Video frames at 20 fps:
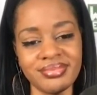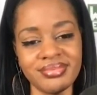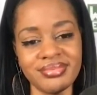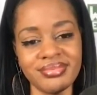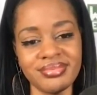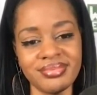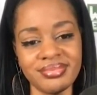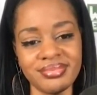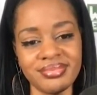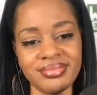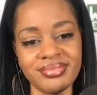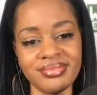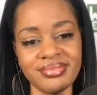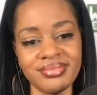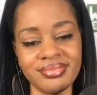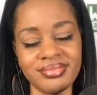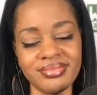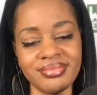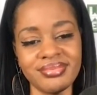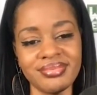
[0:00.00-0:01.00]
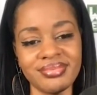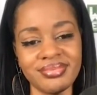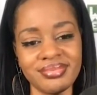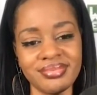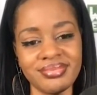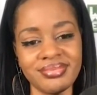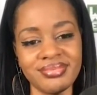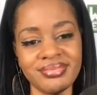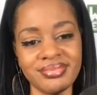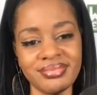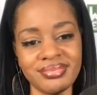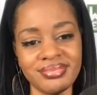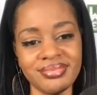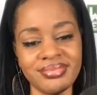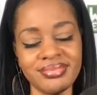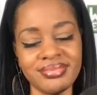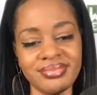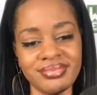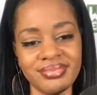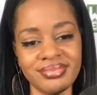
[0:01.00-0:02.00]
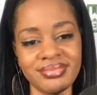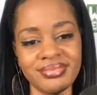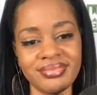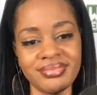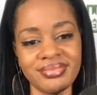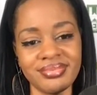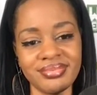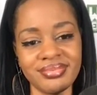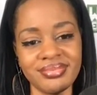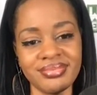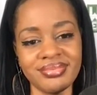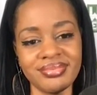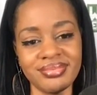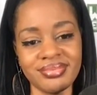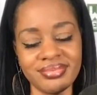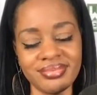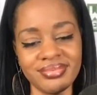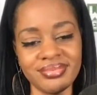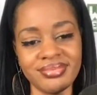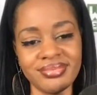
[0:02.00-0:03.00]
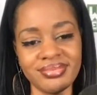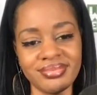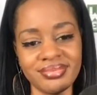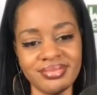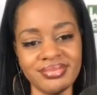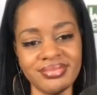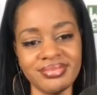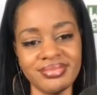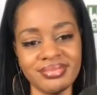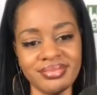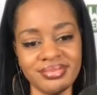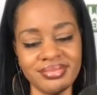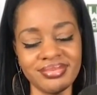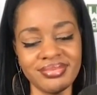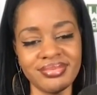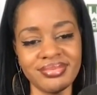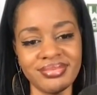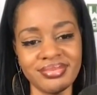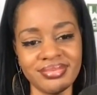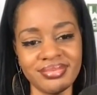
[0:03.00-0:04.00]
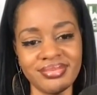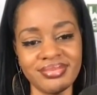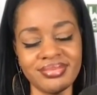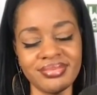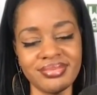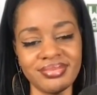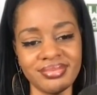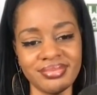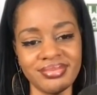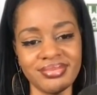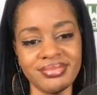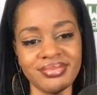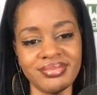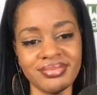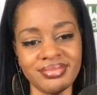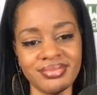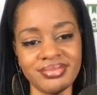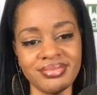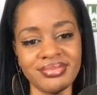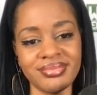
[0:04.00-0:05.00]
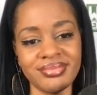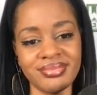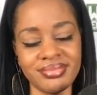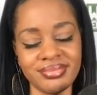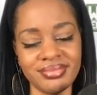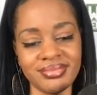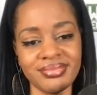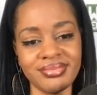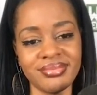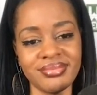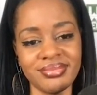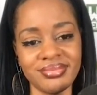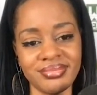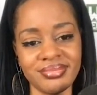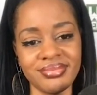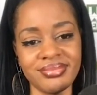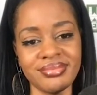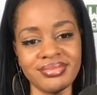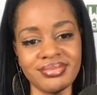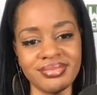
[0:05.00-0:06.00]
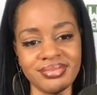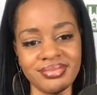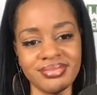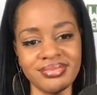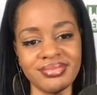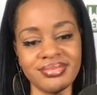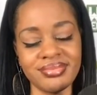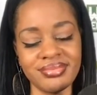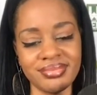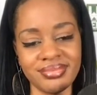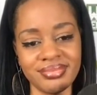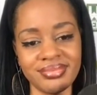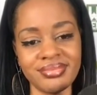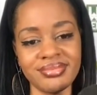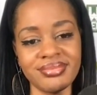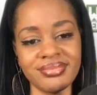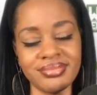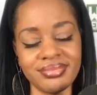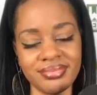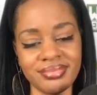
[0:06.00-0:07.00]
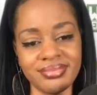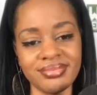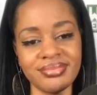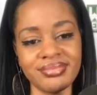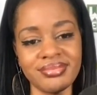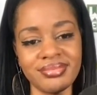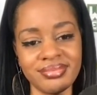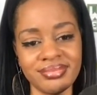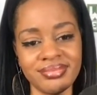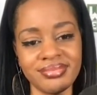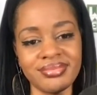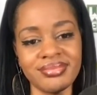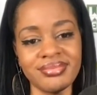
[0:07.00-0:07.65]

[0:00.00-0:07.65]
[no speech]